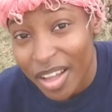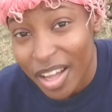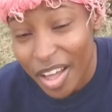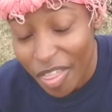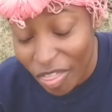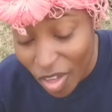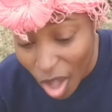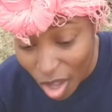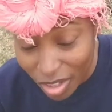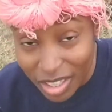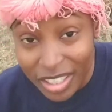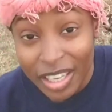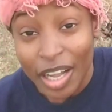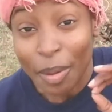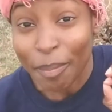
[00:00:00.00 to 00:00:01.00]
a thought,
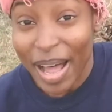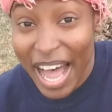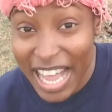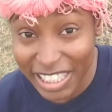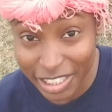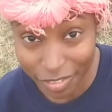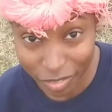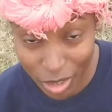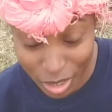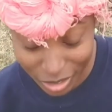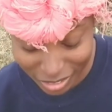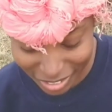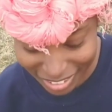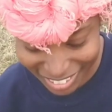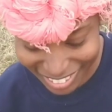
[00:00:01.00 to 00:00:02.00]
a positive thought.
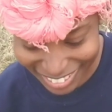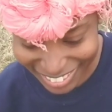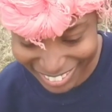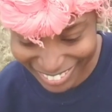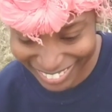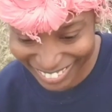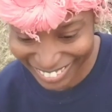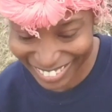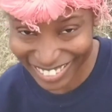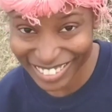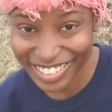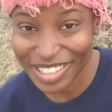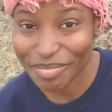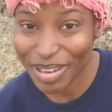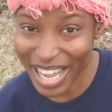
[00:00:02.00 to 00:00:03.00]

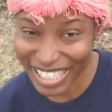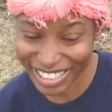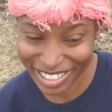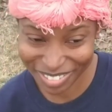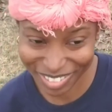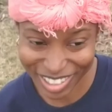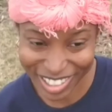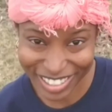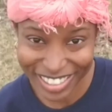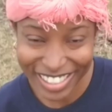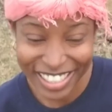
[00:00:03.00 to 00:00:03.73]
A positive thought.